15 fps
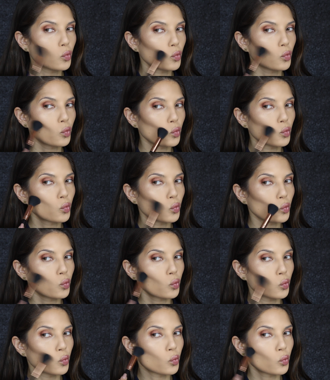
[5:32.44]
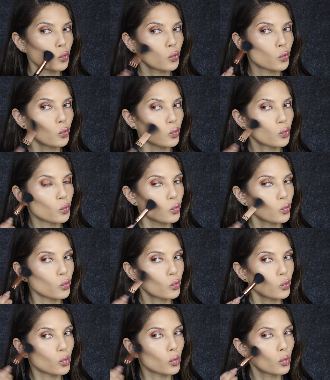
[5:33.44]

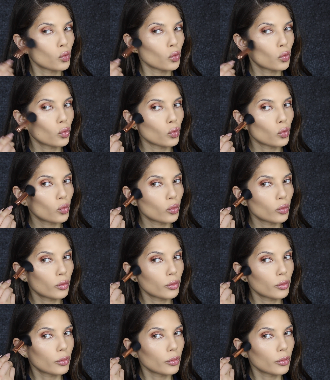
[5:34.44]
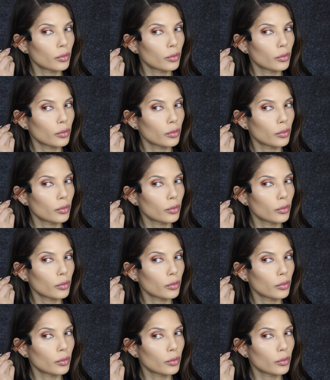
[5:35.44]
Nothing is said.